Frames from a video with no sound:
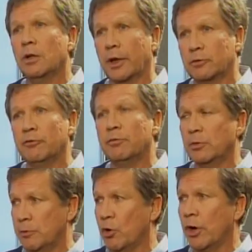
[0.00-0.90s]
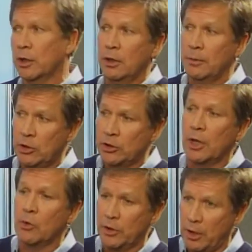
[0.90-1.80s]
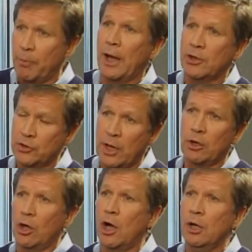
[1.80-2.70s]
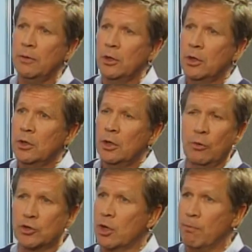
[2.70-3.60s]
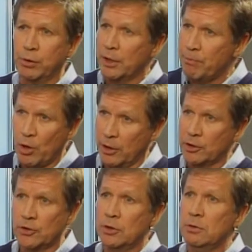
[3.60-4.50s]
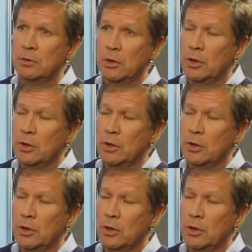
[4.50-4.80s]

collectively bargain. And let me tell you, when they passed that law, it was complete partisan.